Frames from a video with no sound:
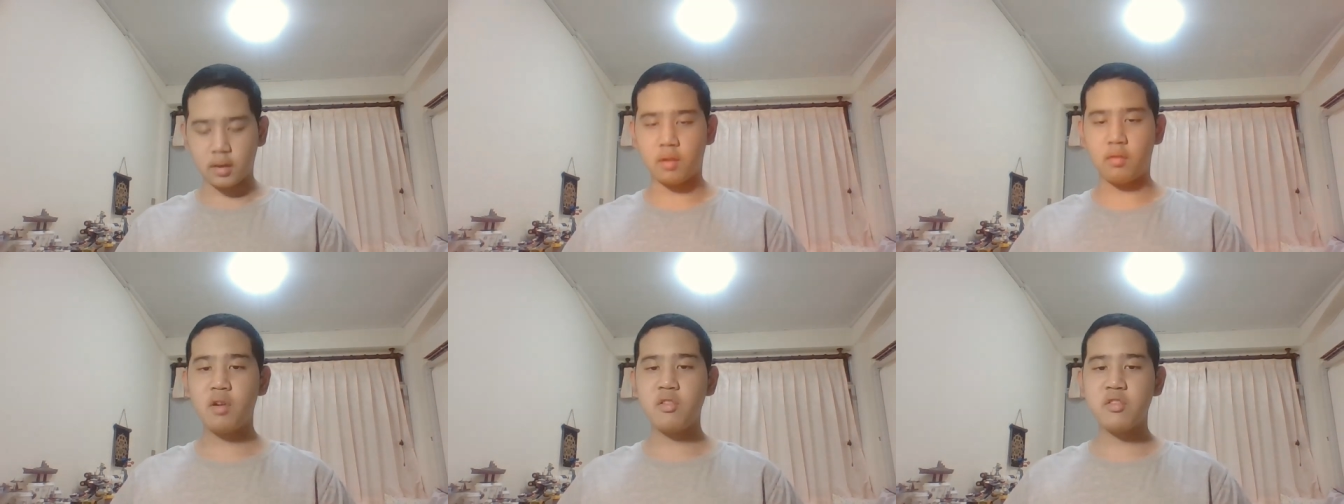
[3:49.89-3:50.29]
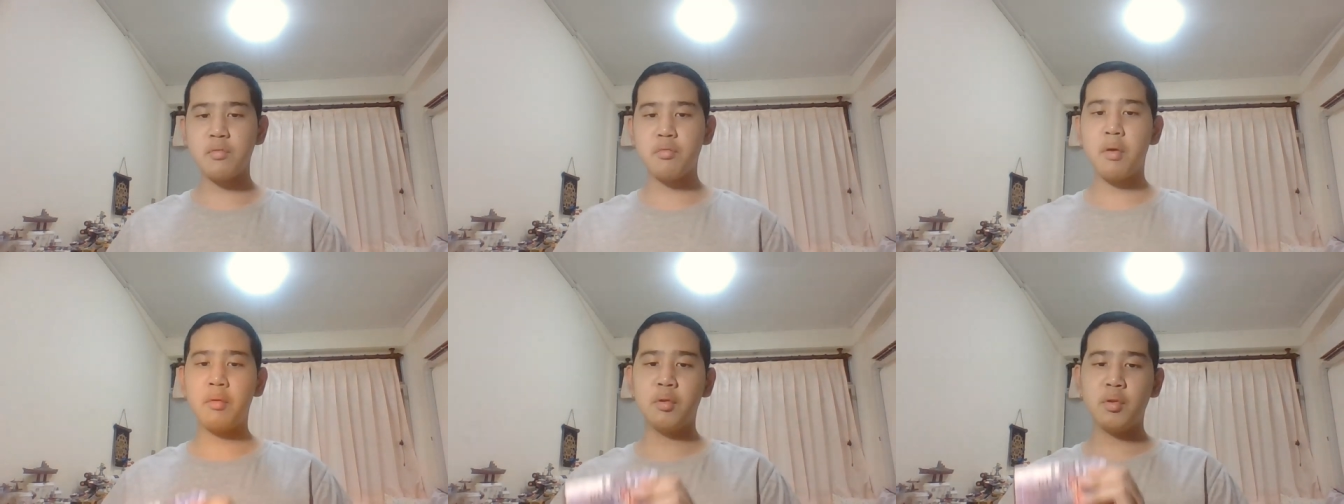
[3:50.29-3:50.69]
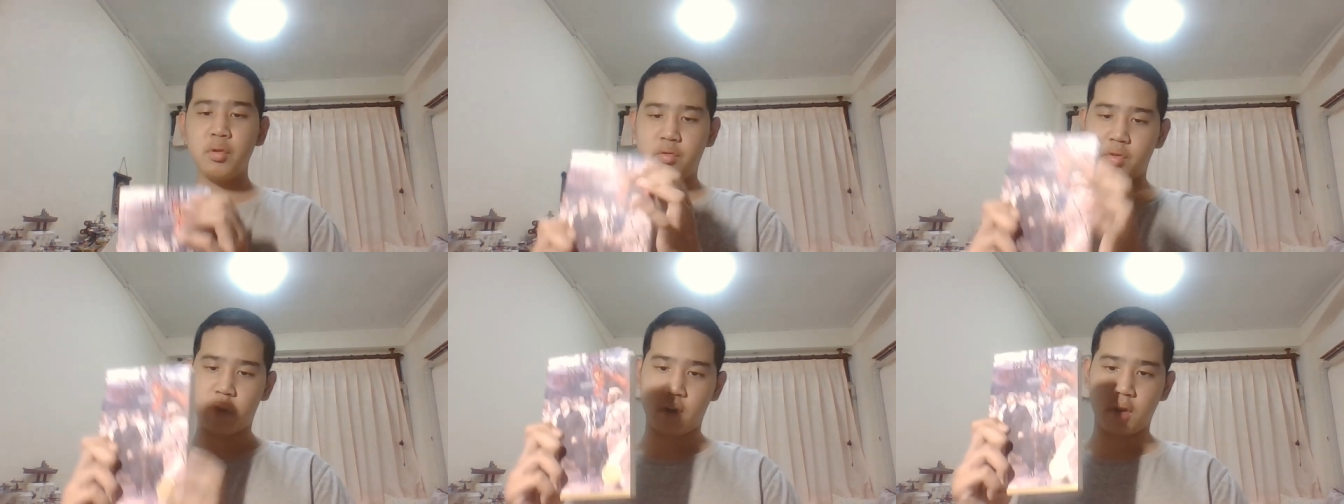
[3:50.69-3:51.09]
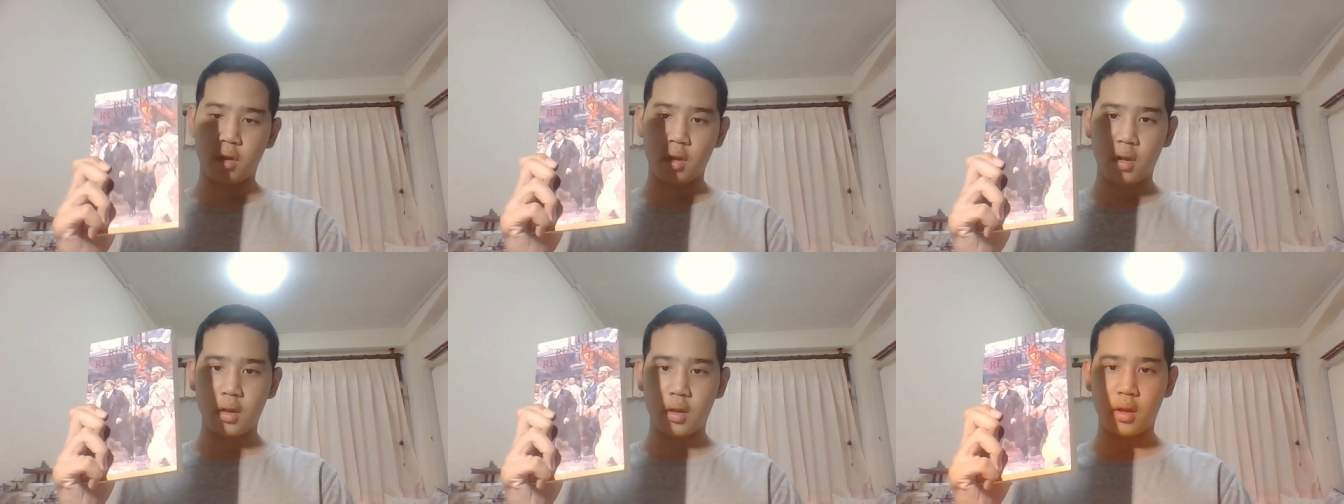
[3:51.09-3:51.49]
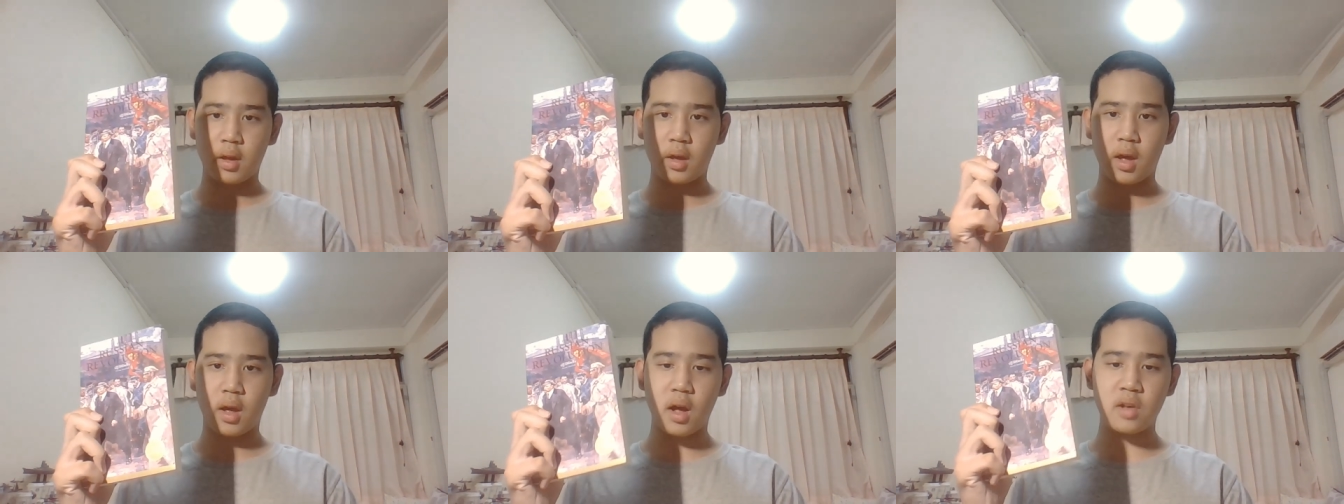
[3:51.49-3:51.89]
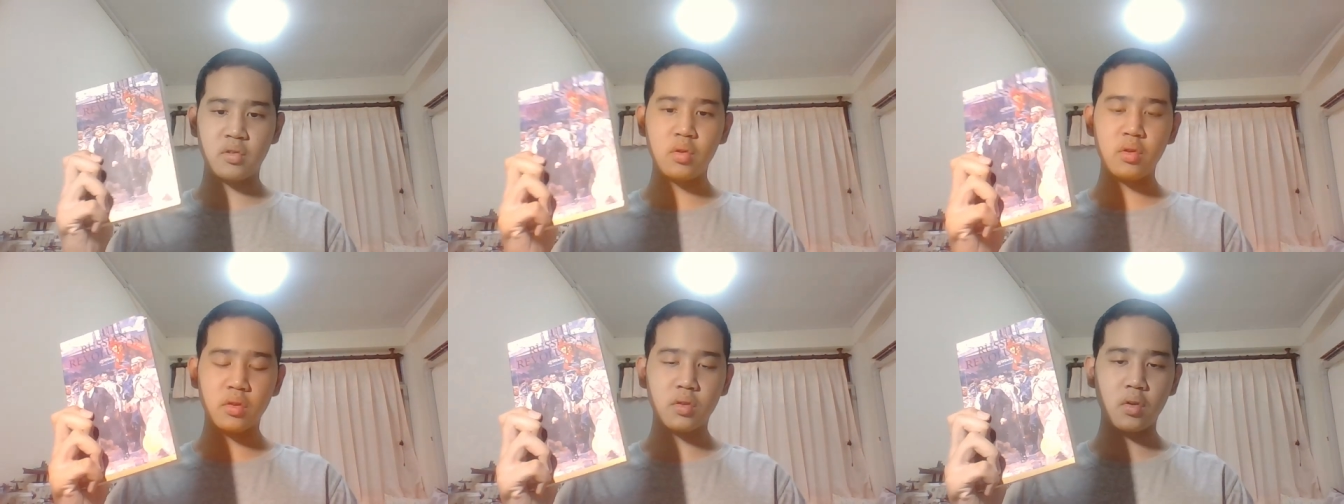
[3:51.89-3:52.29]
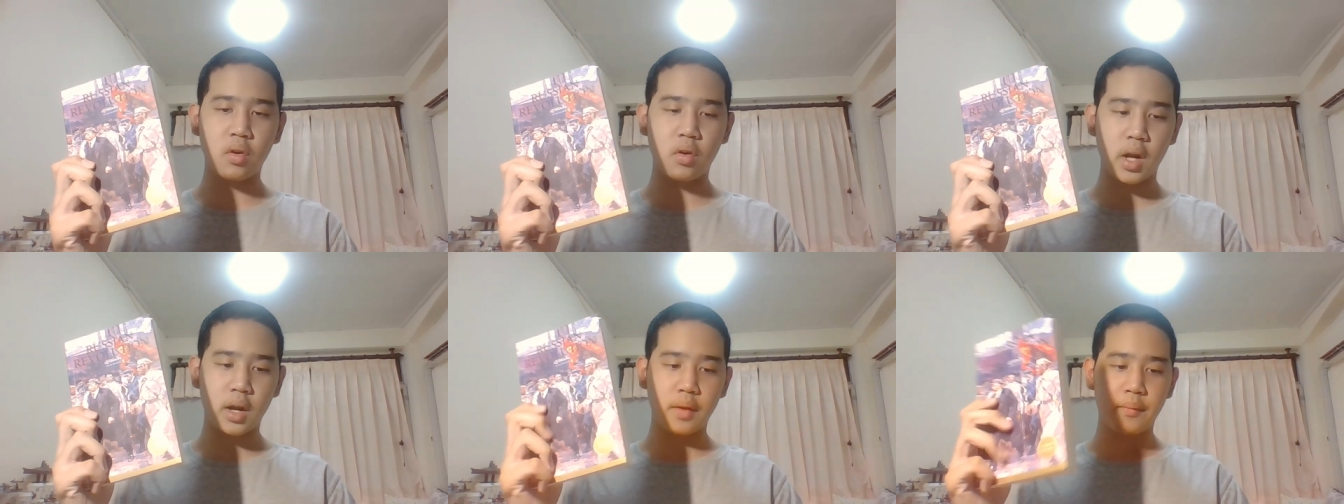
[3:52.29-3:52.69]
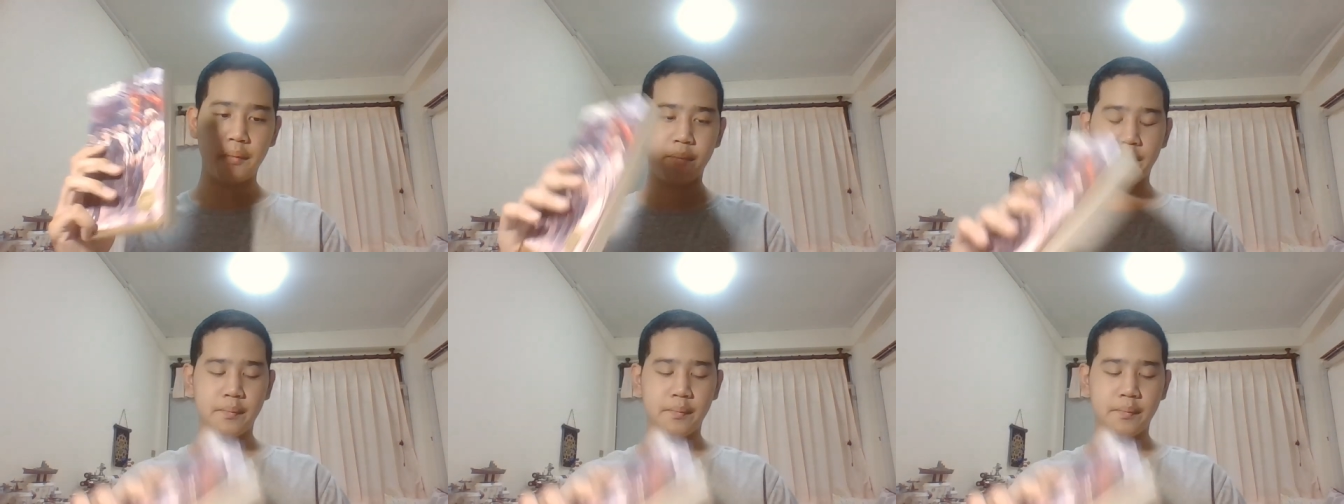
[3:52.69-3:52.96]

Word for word: The Russian Revolution, a short story.